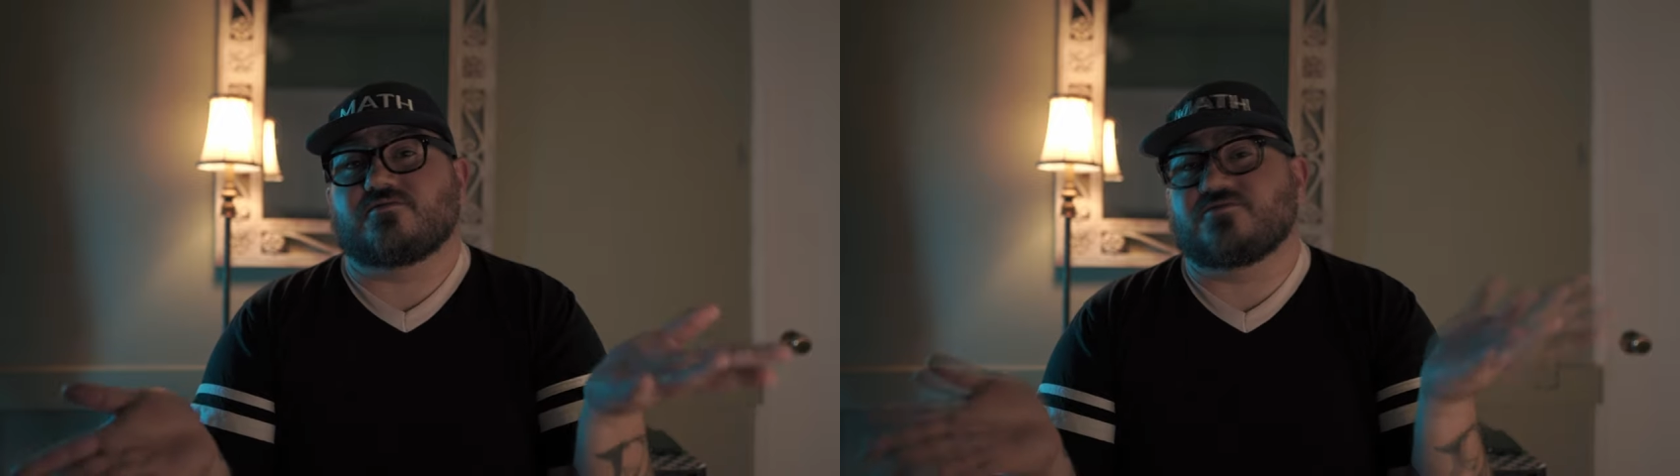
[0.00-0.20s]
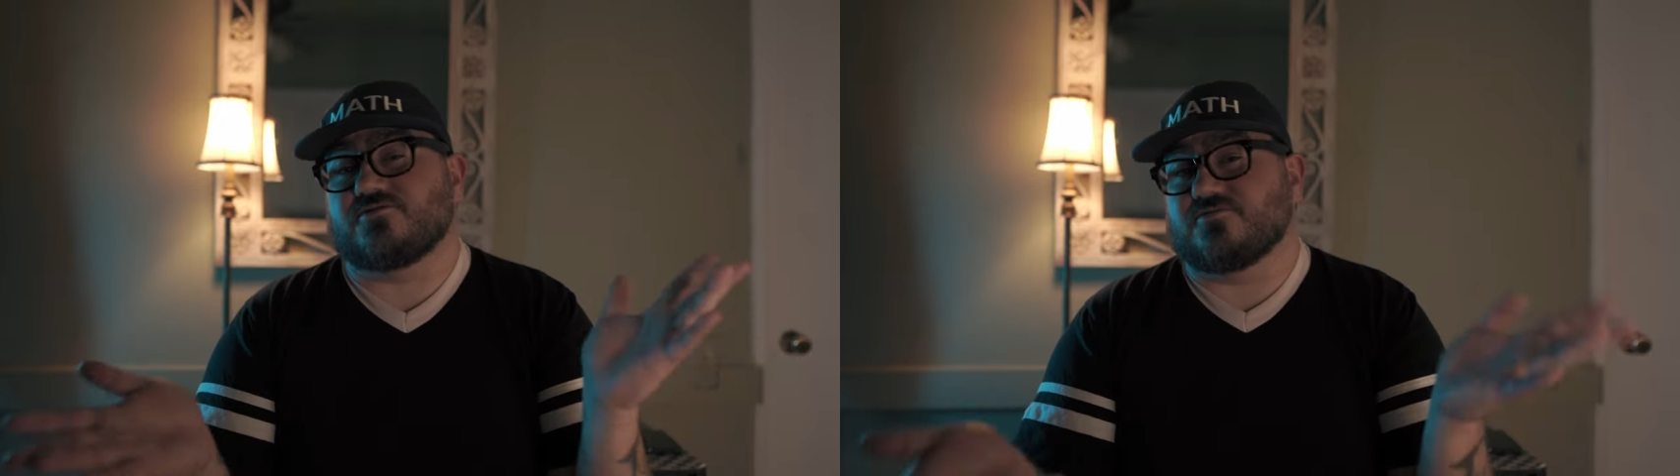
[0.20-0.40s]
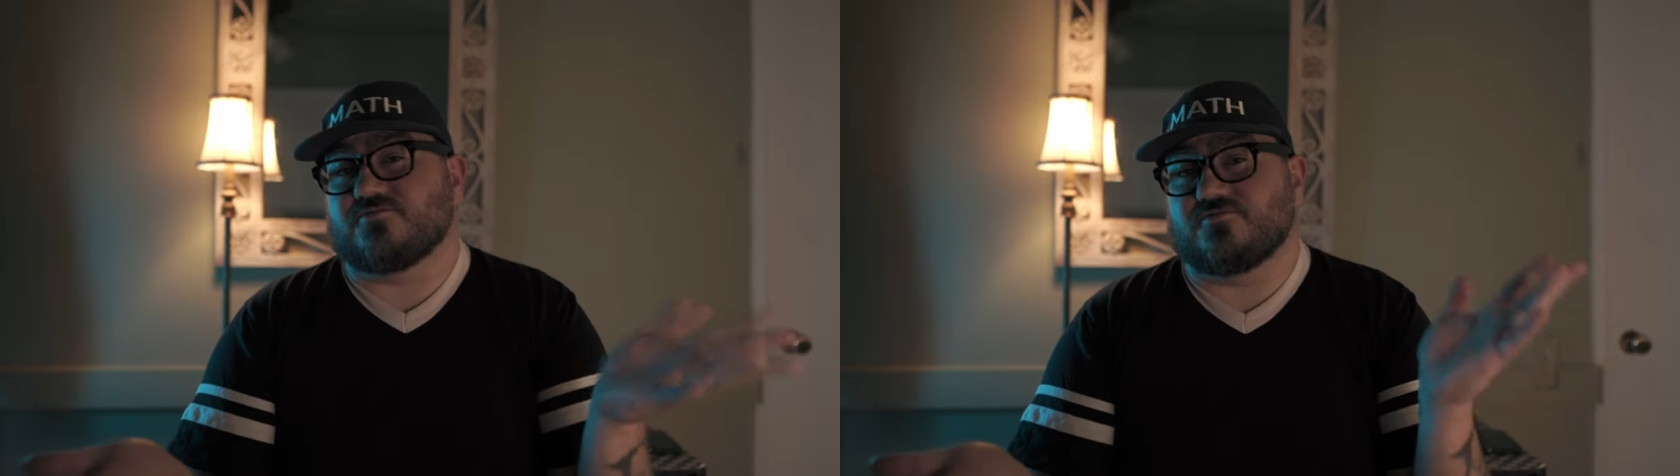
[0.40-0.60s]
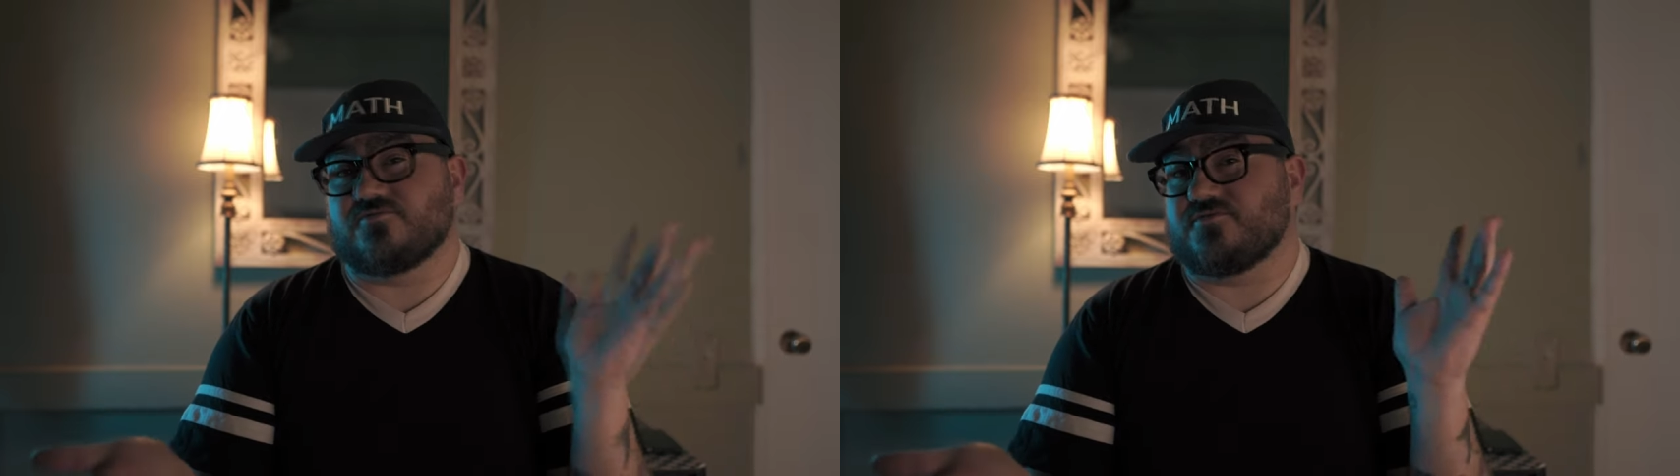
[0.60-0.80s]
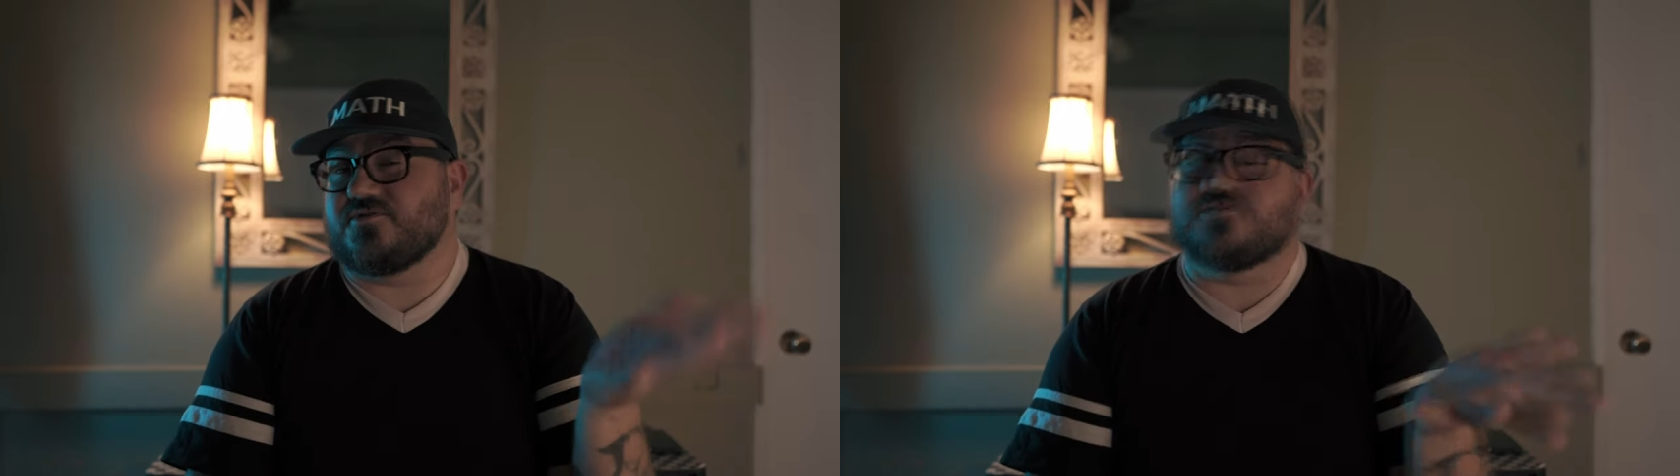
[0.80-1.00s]
to
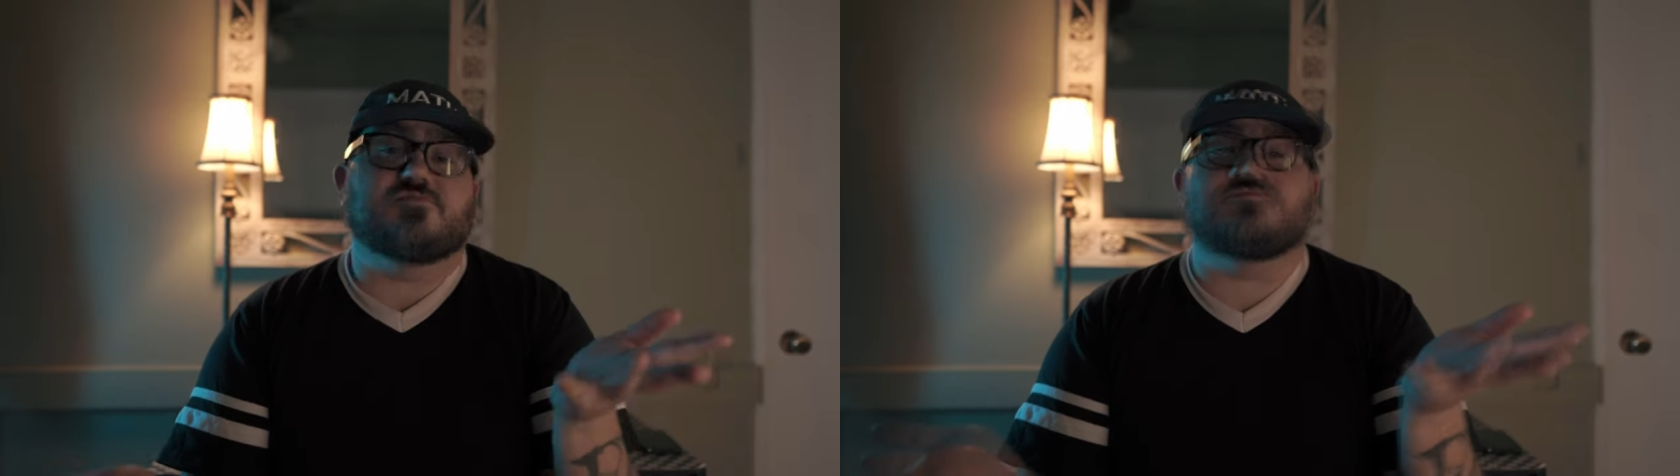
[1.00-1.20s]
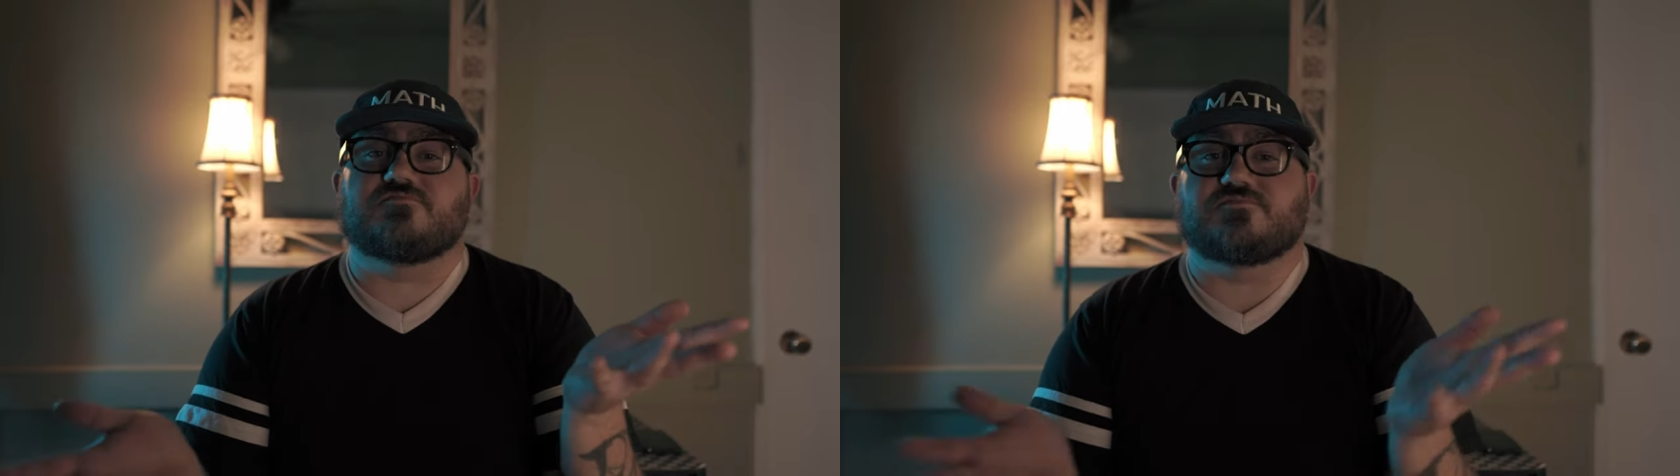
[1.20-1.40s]
you.